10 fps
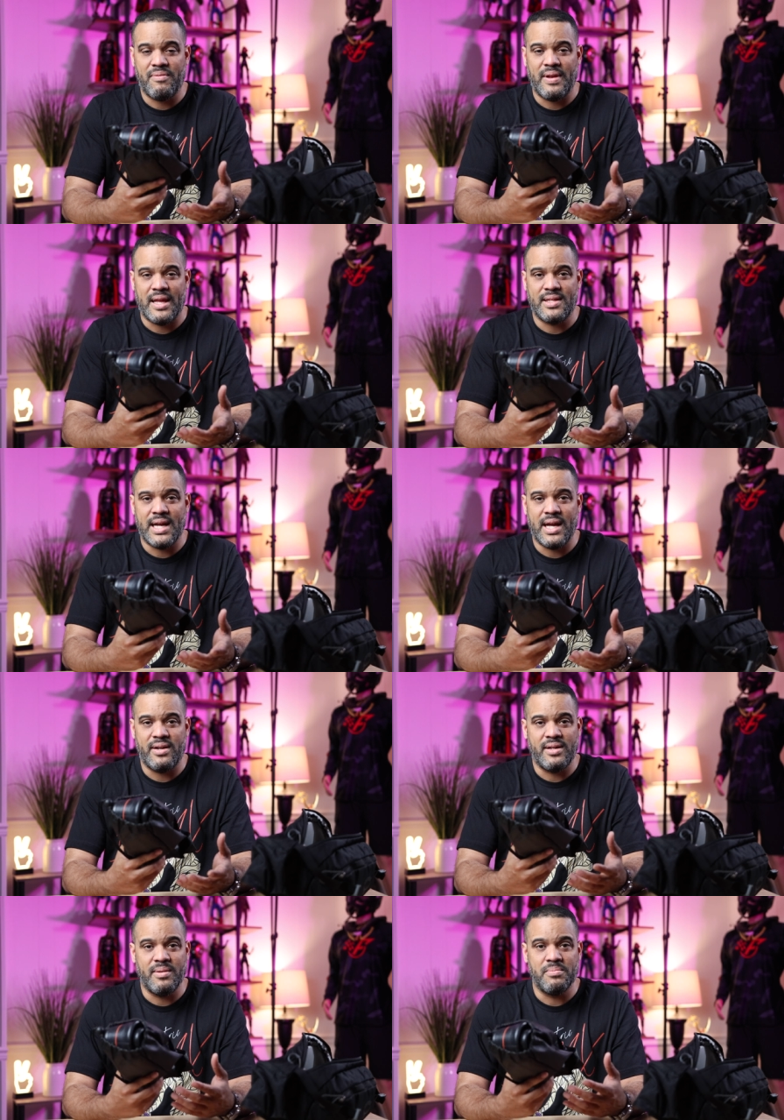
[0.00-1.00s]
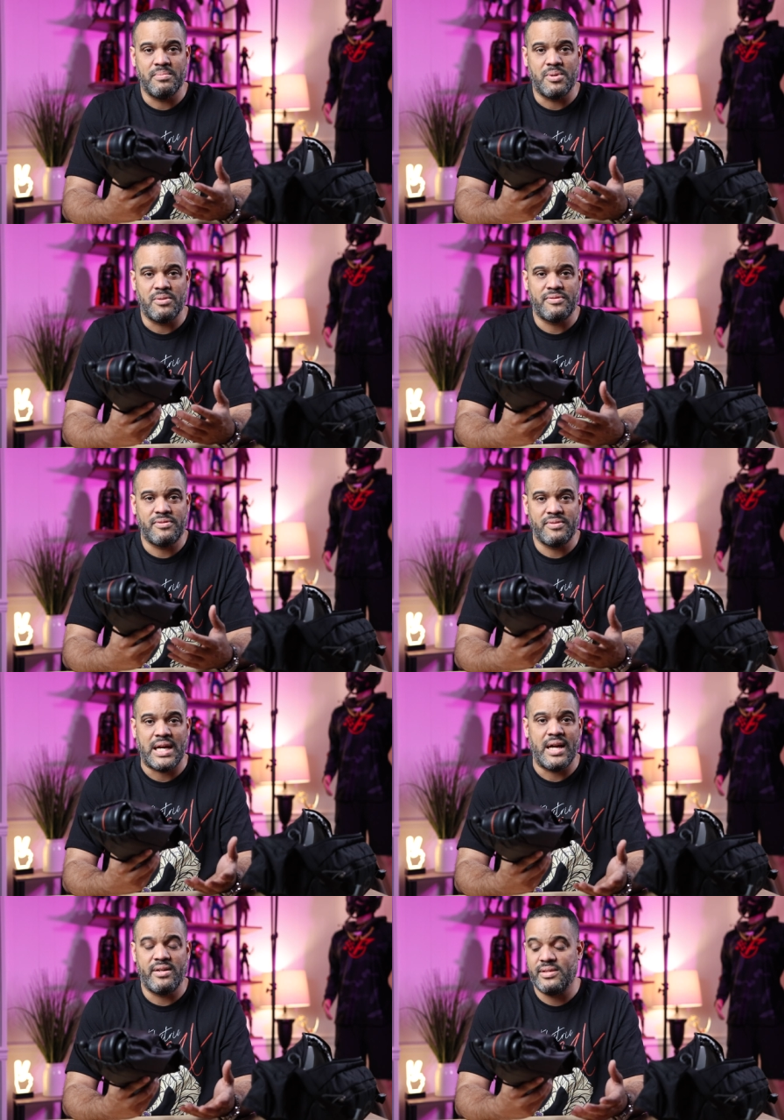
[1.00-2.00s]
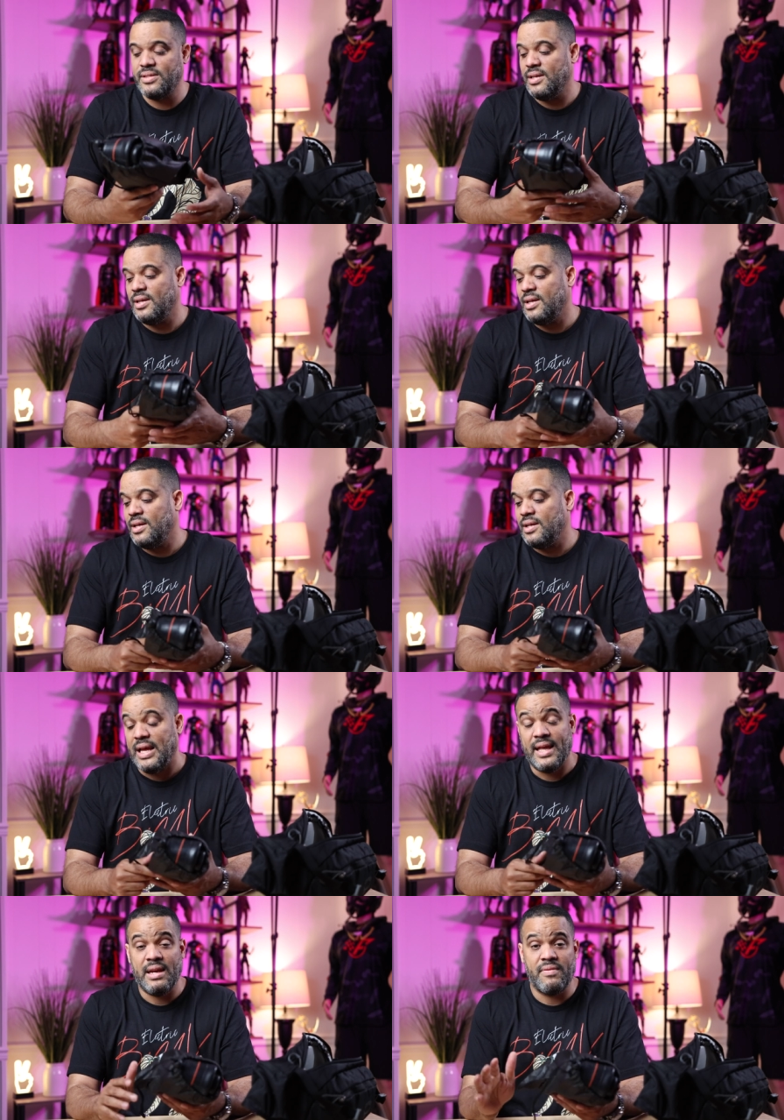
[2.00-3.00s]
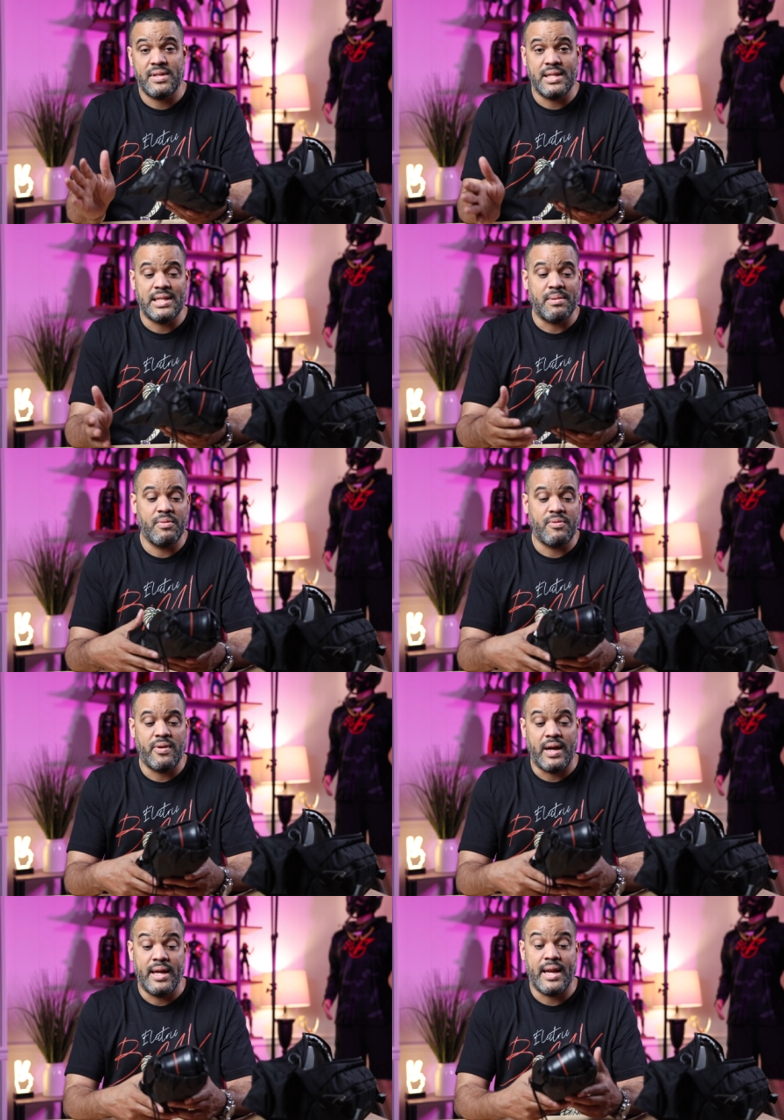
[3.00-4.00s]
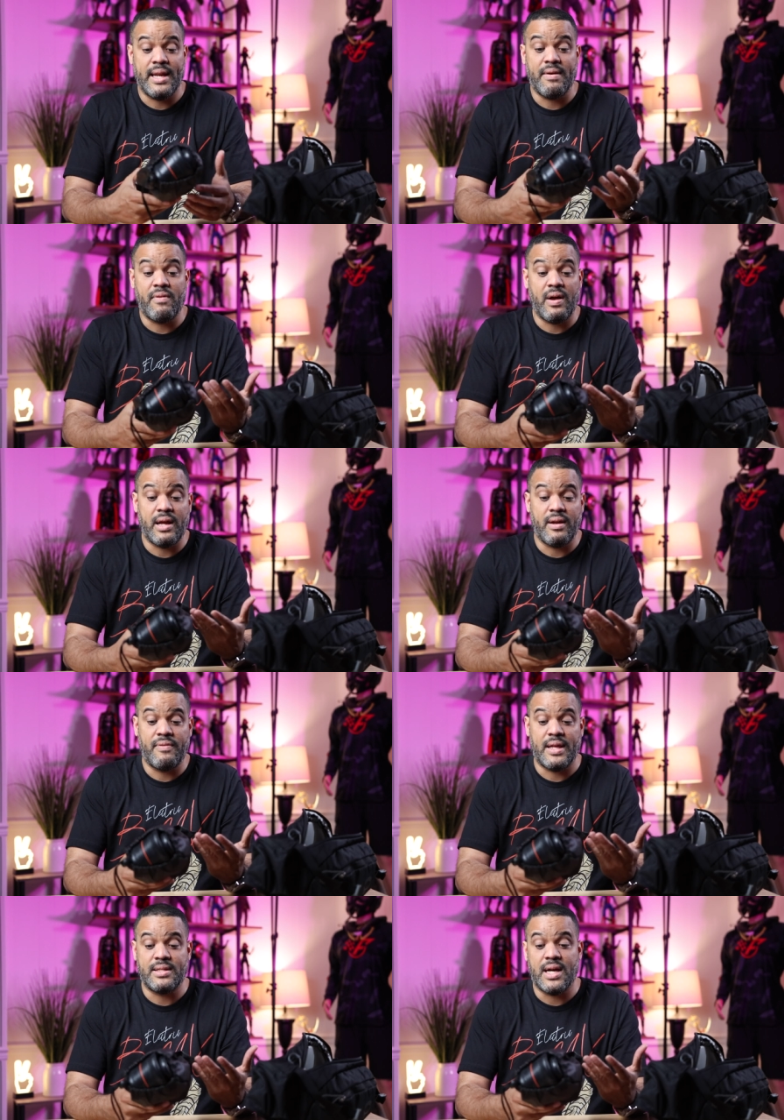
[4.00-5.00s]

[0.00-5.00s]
flat tire in both tires. I never seen that before, and I never had a flat